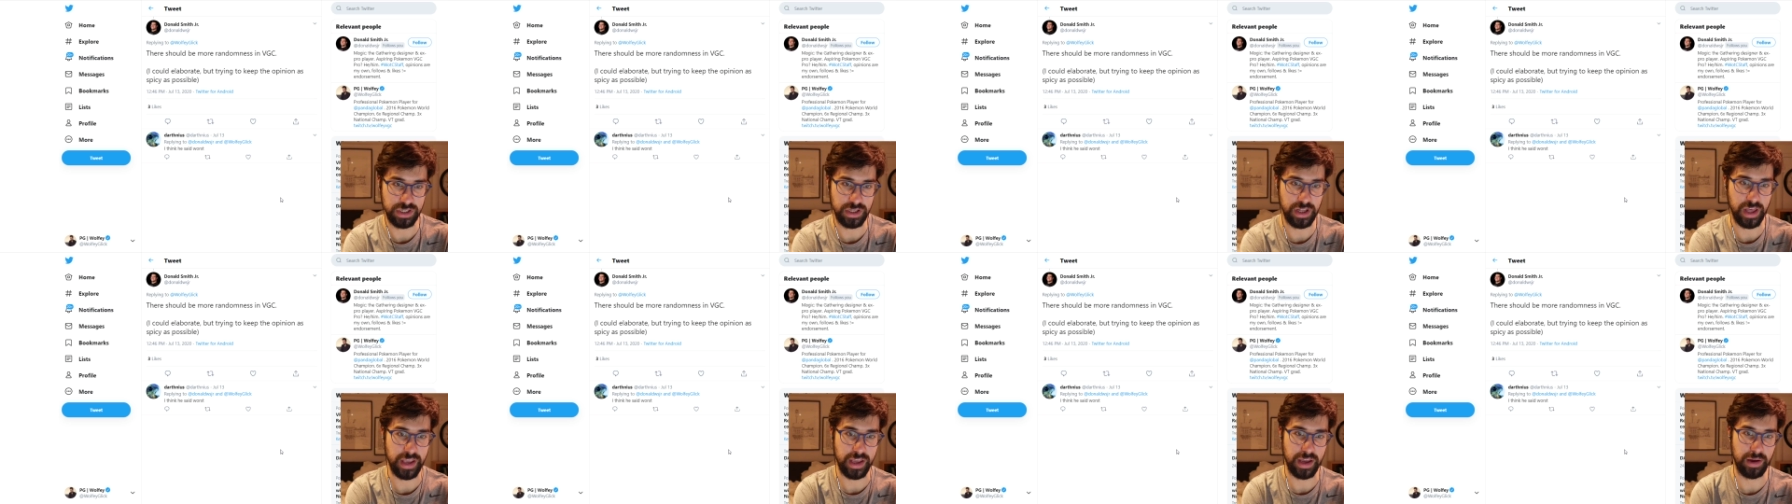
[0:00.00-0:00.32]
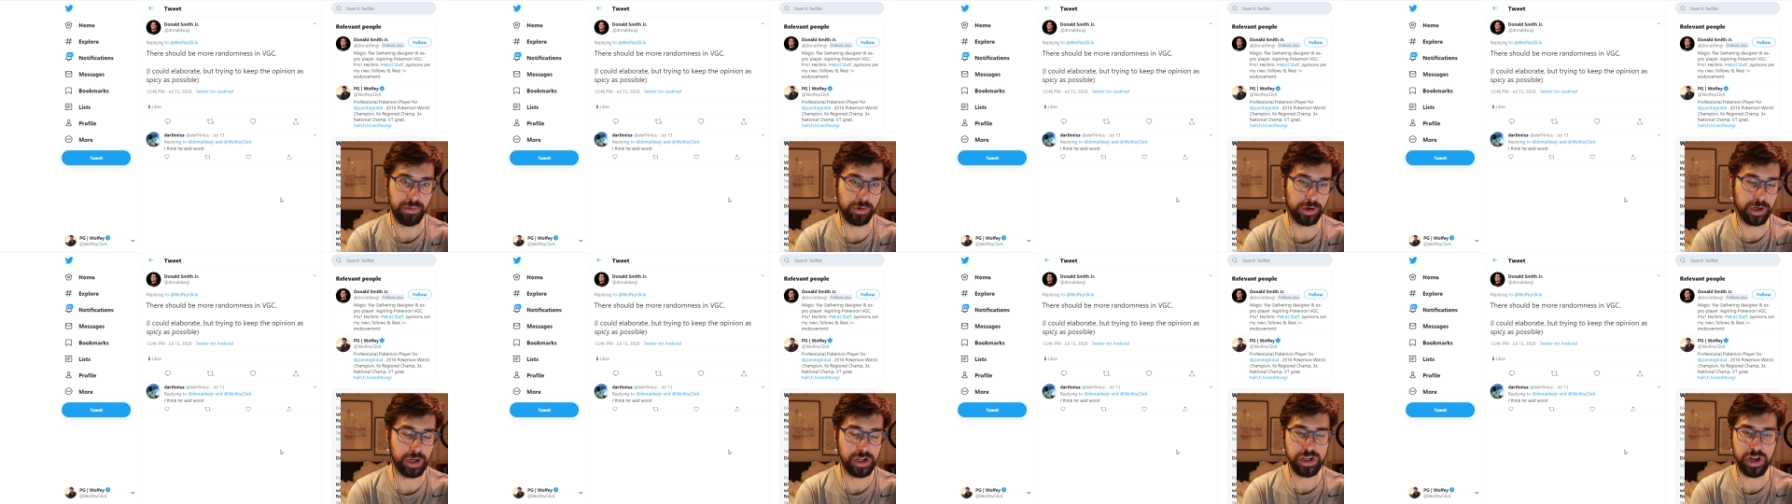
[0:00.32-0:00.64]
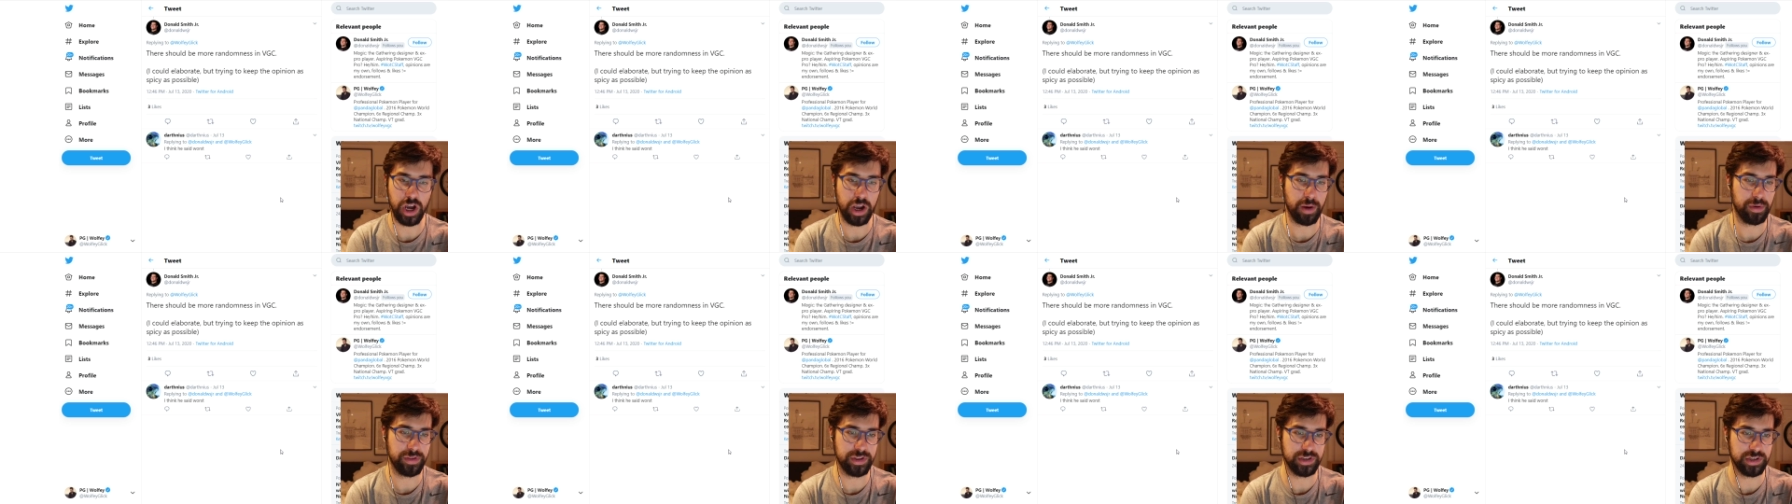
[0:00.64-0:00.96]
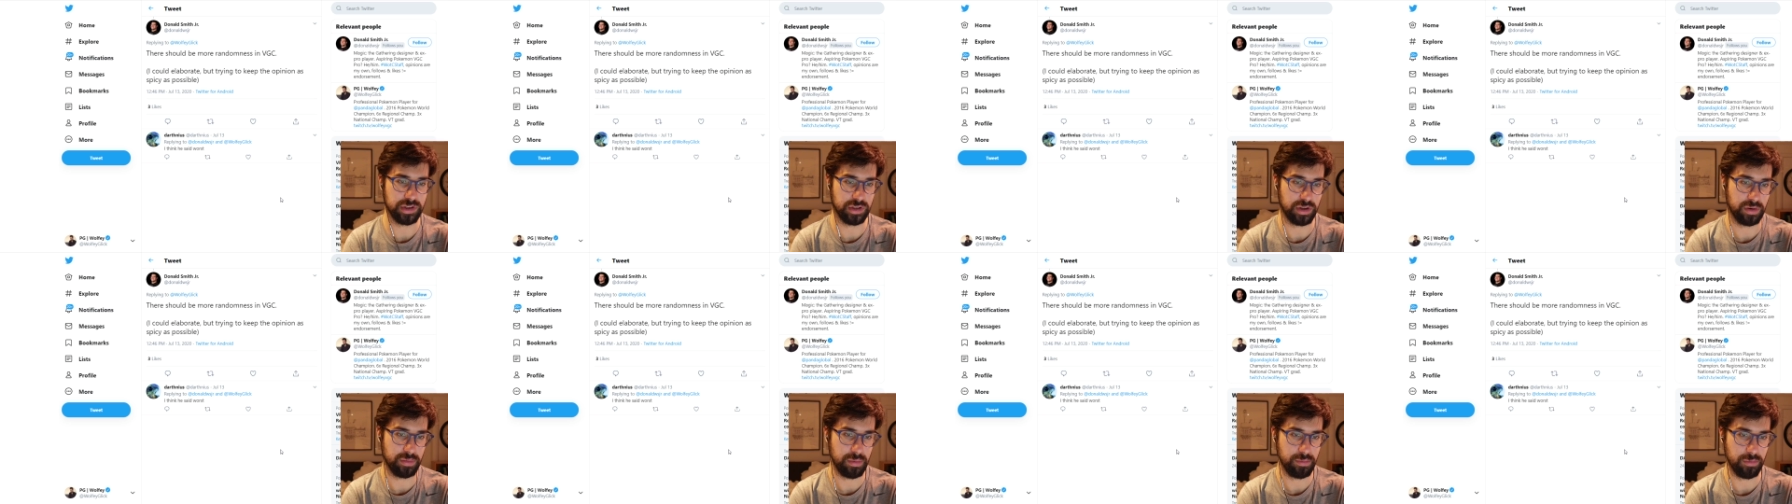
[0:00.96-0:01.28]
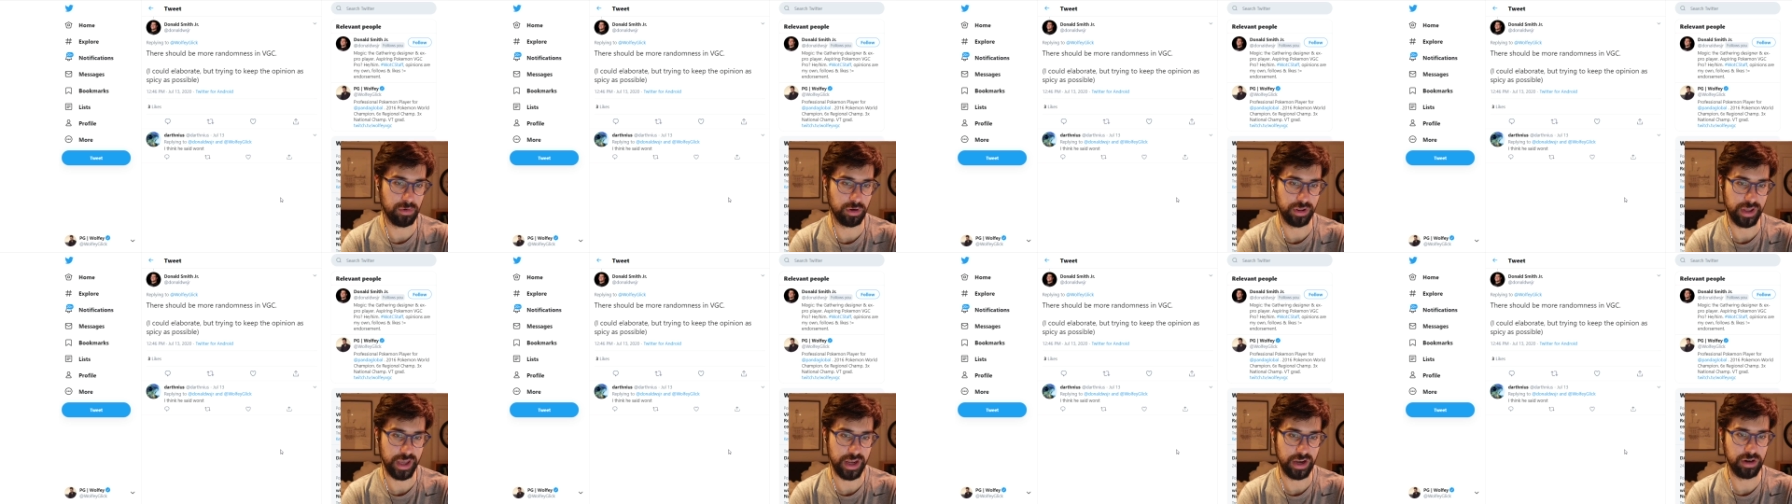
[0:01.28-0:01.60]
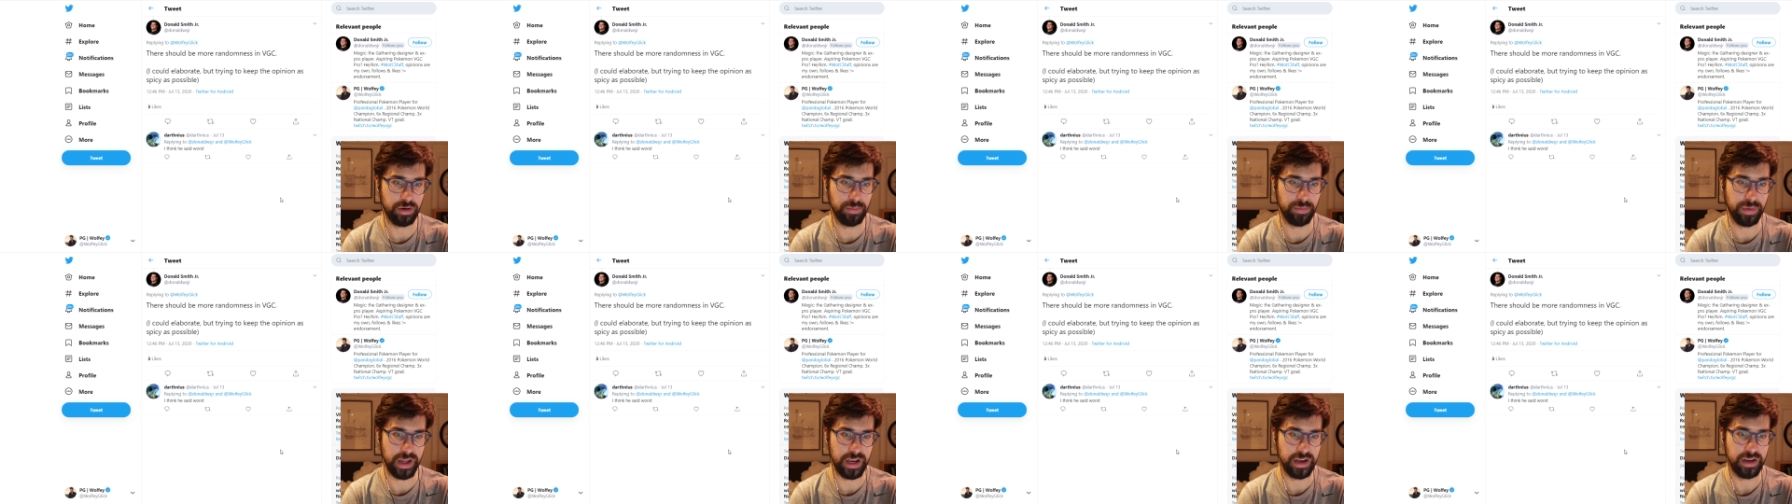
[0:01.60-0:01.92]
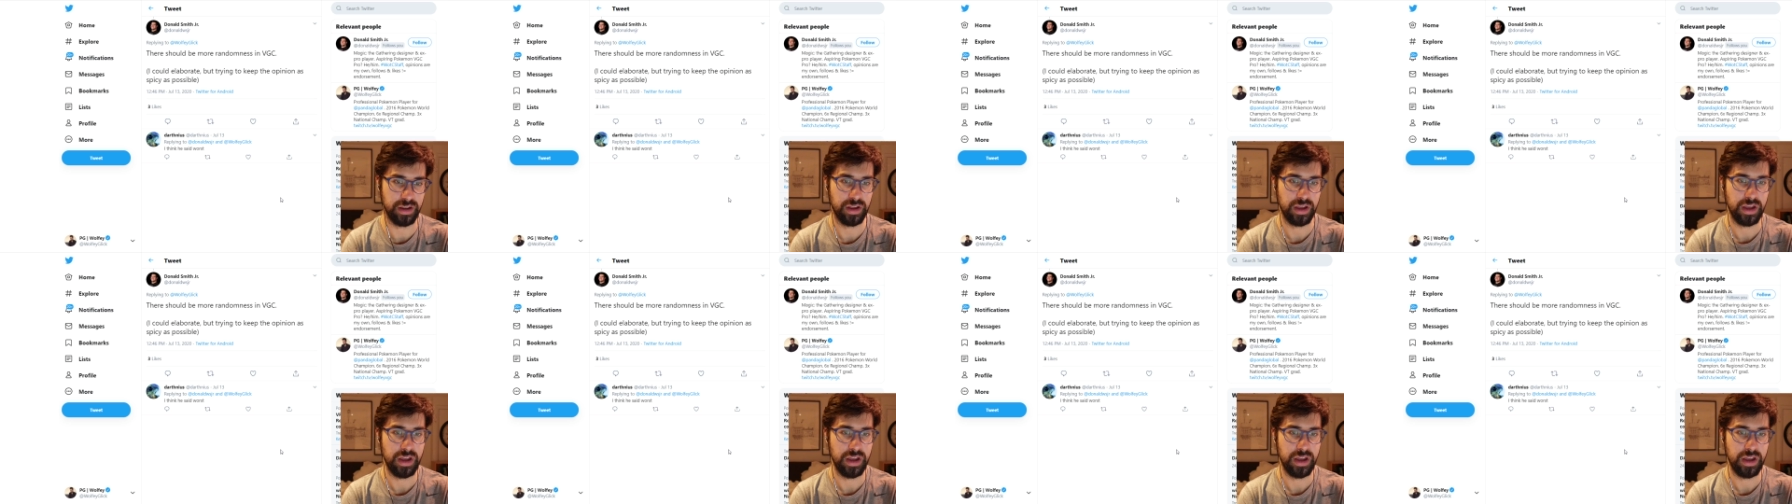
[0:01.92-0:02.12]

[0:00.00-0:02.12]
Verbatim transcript: Like, we're going to talk about this a little bit more later, but